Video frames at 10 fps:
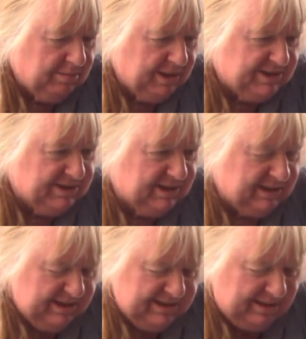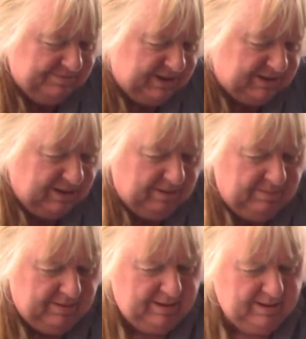piston is up the
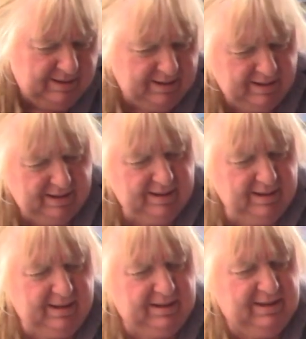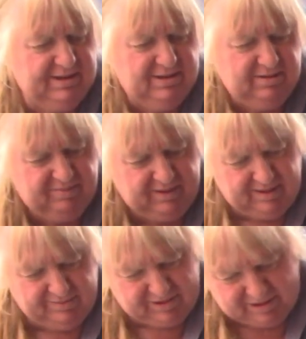top, and these two
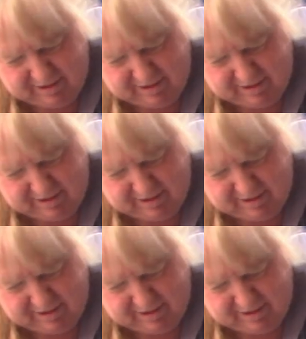valves